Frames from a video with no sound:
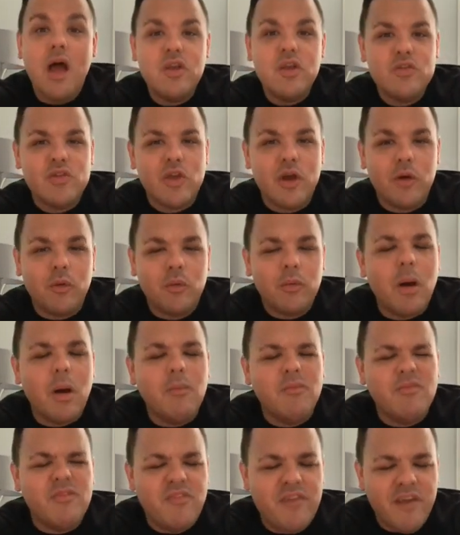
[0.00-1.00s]
So
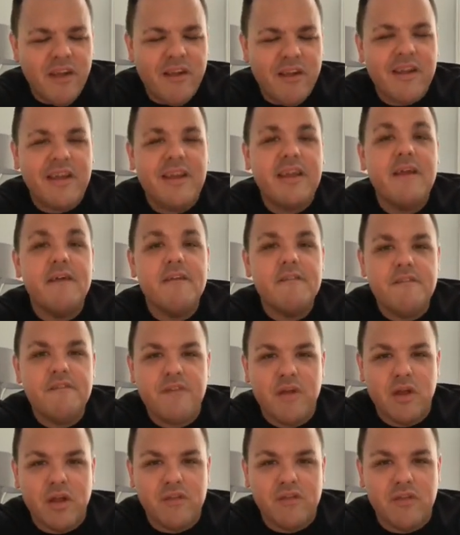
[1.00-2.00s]
I'm very,
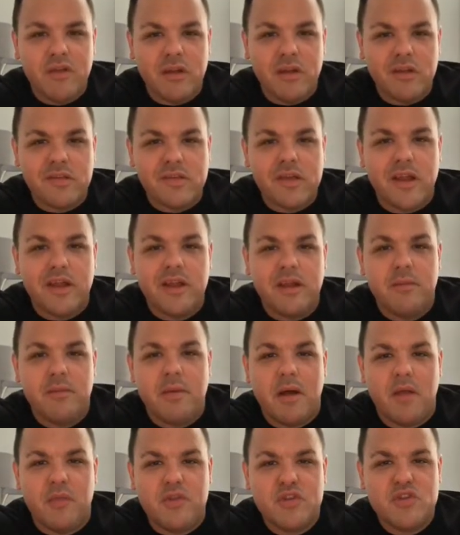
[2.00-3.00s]
very, very excited
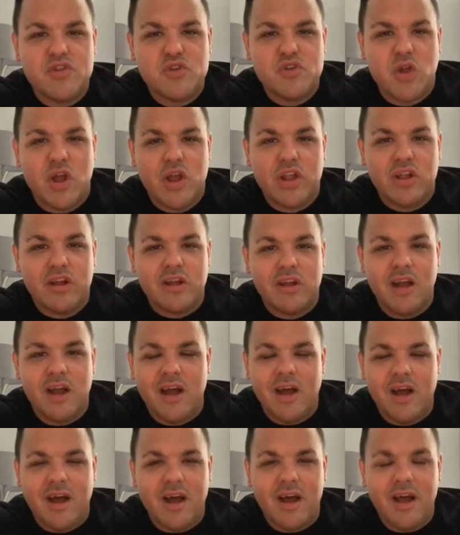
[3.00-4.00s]
about this trailer.
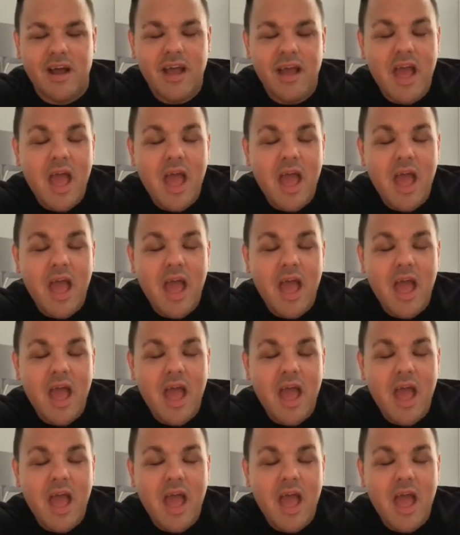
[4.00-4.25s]
Uh,